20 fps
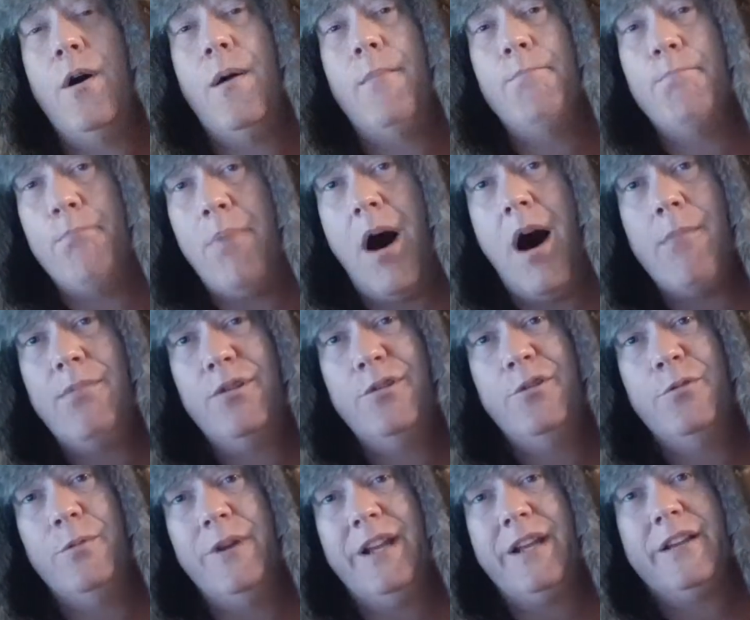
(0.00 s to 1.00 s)
Bob
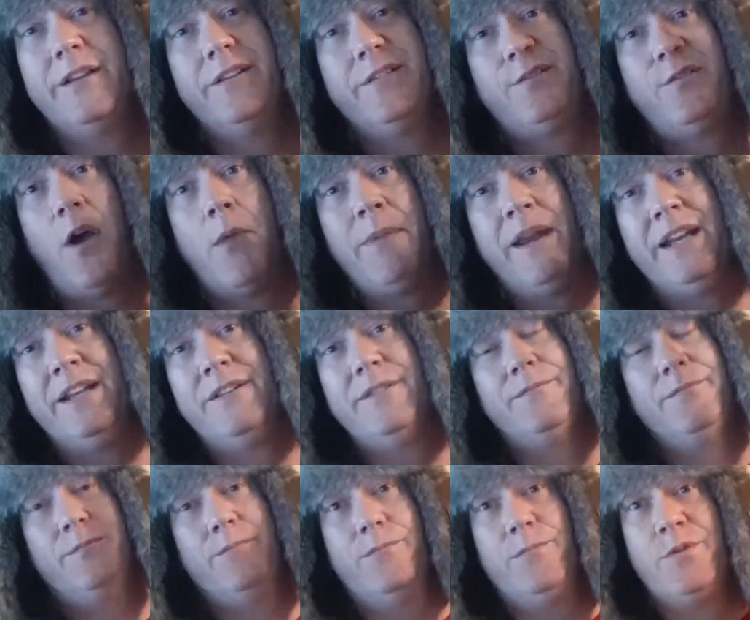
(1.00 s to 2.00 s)
Ludwig. So,
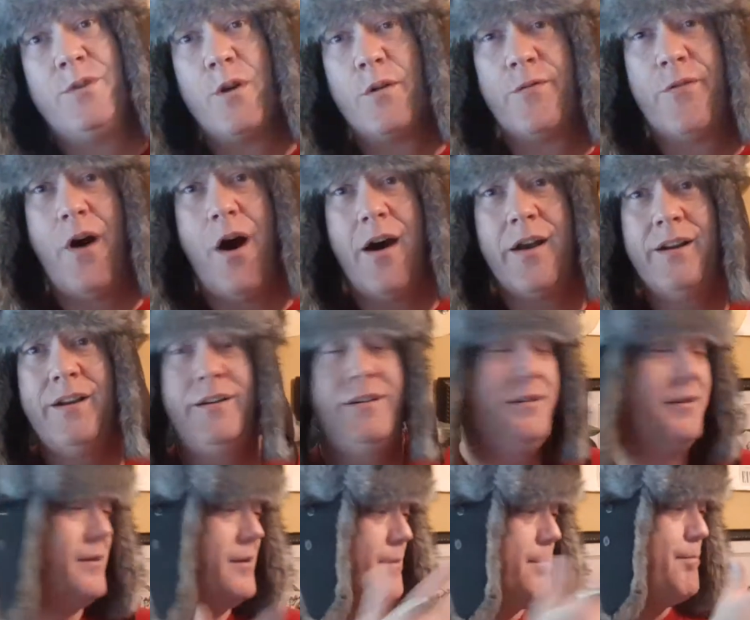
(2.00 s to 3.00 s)
Nirvana,
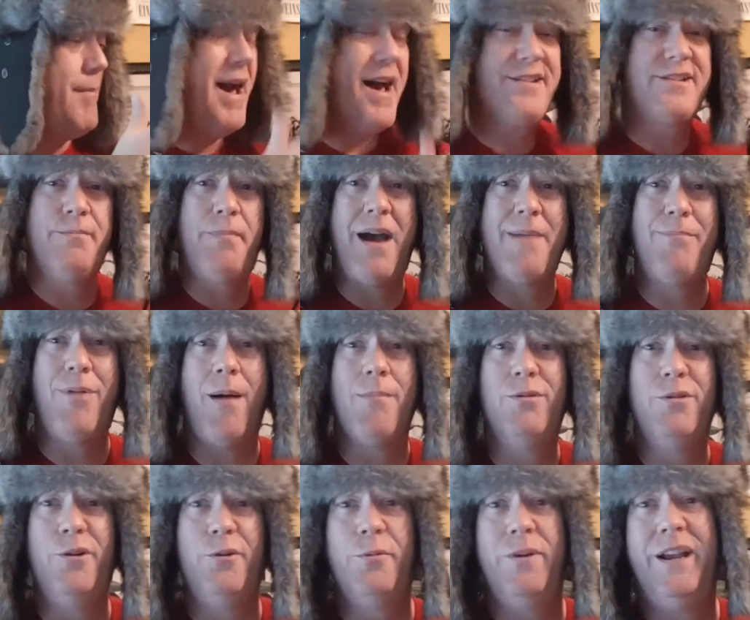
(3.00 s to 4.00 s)
mastered by
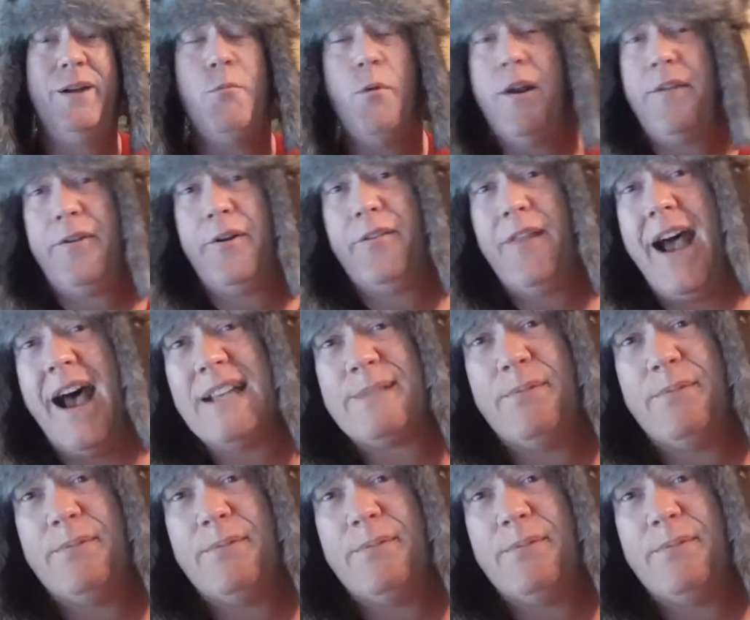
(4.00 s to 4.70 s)
Bob Ludwig. One of their last